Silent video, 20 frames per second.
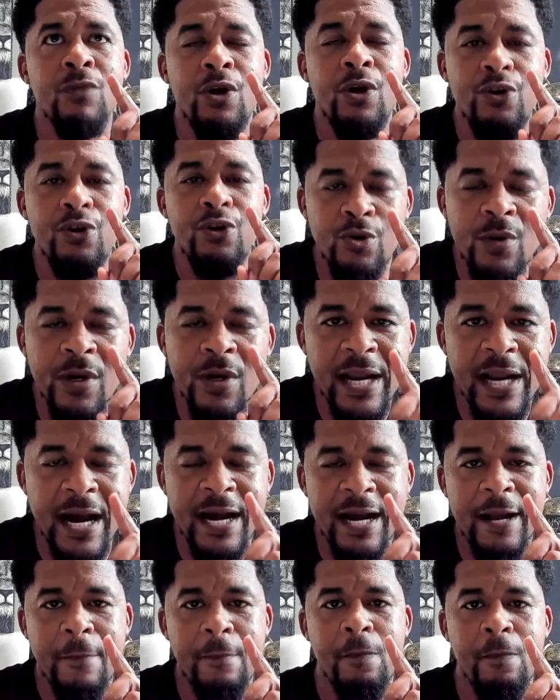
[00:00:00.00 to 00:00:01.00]
You and
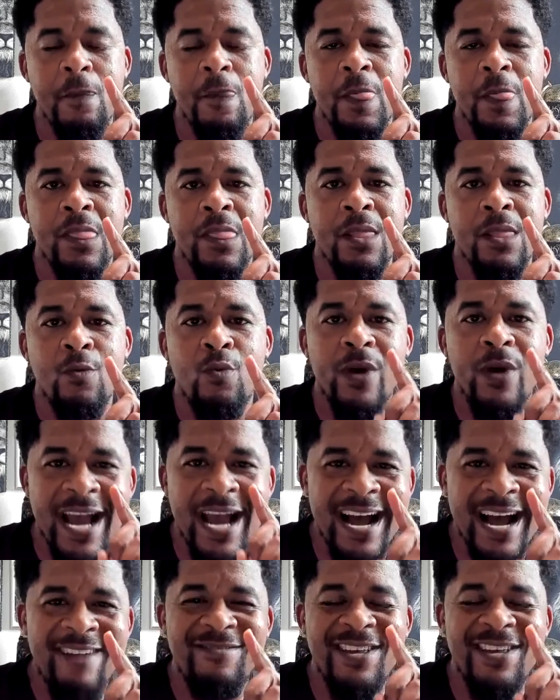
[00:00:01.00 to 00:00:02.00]
I, we
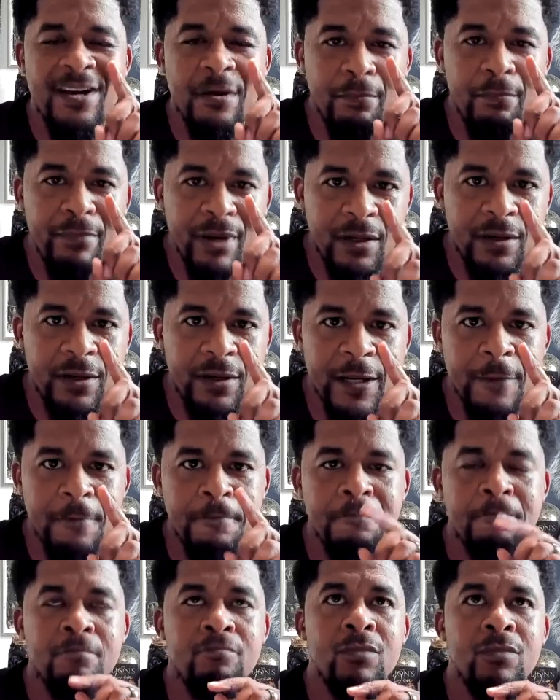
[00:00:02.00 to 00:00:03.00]
have the ability
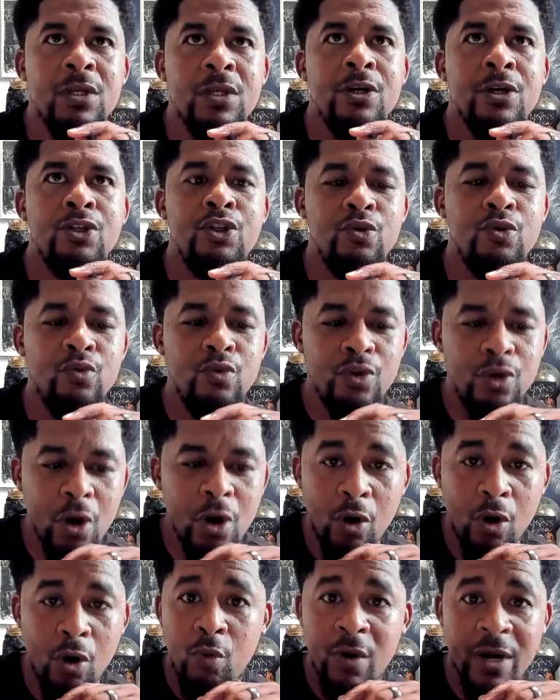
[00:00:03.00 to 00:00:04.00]
to
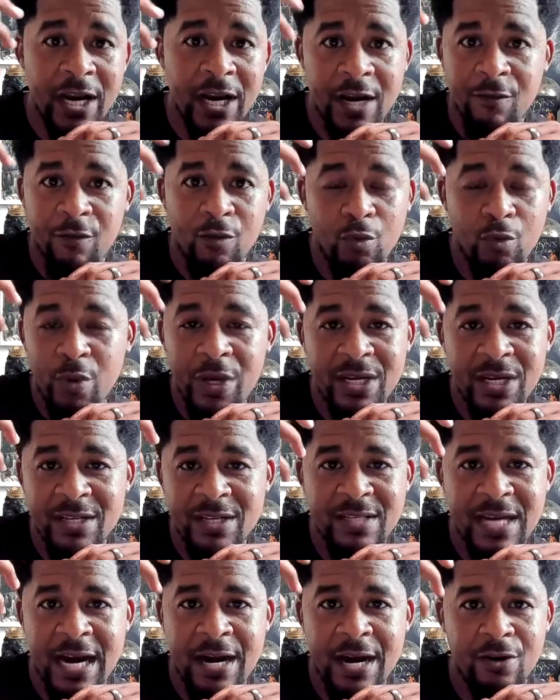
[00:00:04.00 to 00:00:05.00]
go wherever we
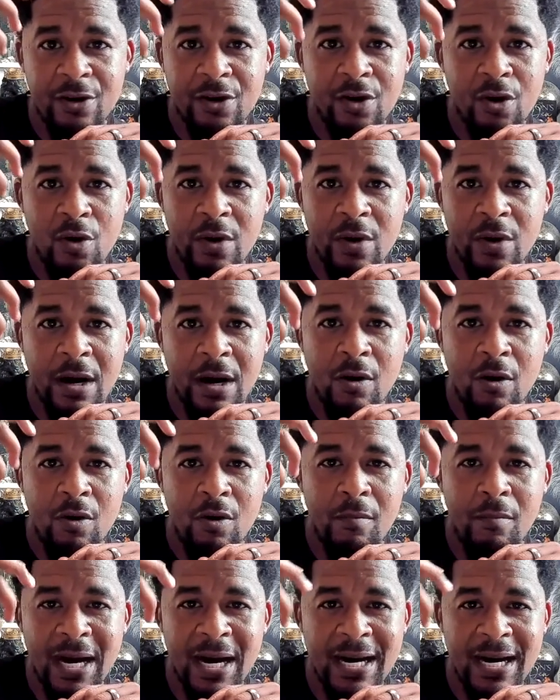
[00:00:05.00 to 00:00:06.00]
desire to go in our
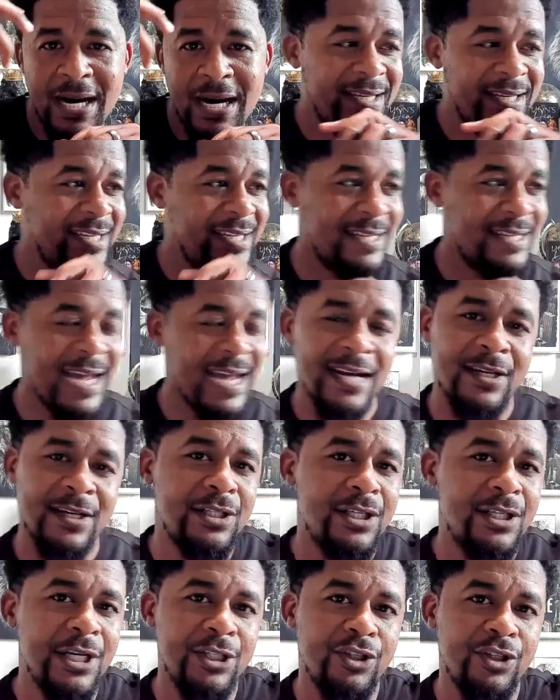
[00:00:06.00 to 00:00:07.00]
own minds, and it's not
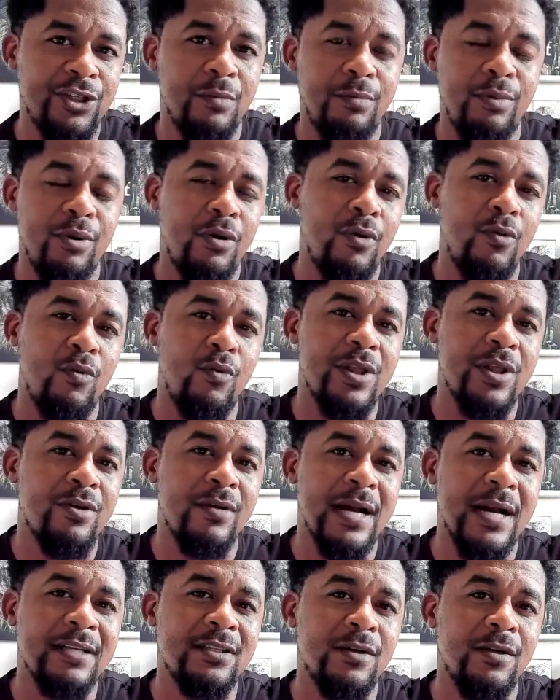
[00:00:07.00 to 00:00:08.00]
contingent upon whether or
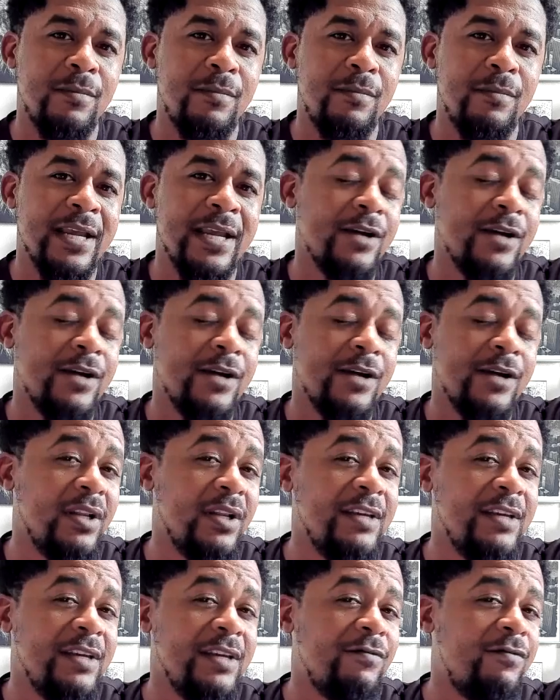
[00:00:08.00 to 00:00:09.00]
not somebody else
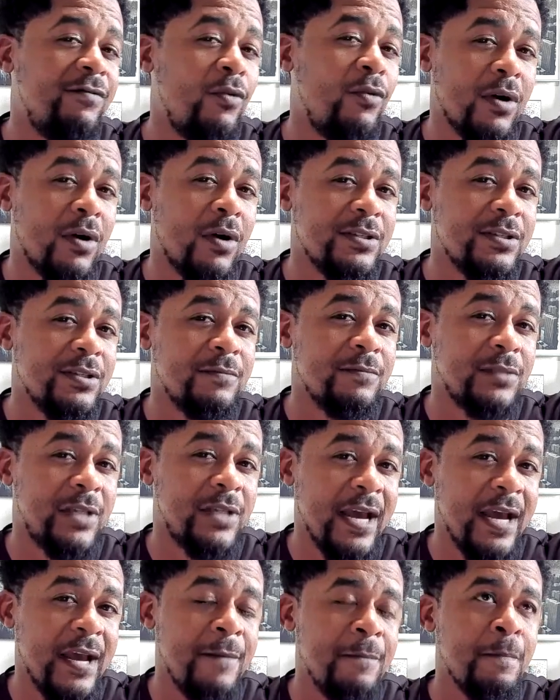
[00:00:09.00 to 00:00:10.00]
believes it for us,
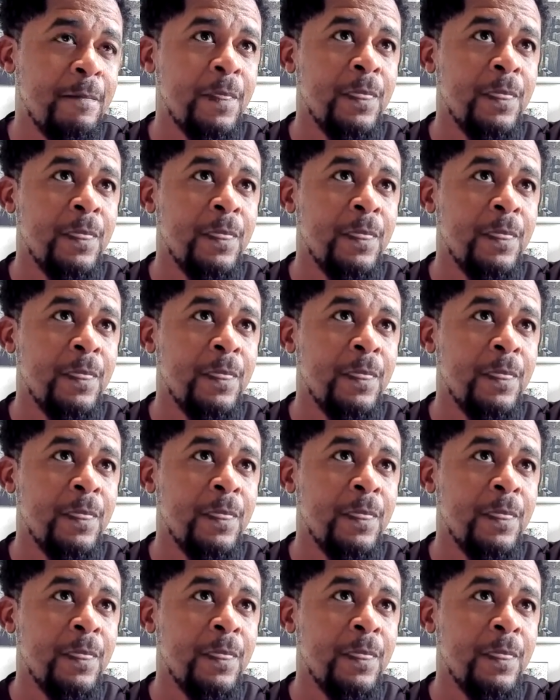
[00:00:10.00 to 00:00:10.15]
okay?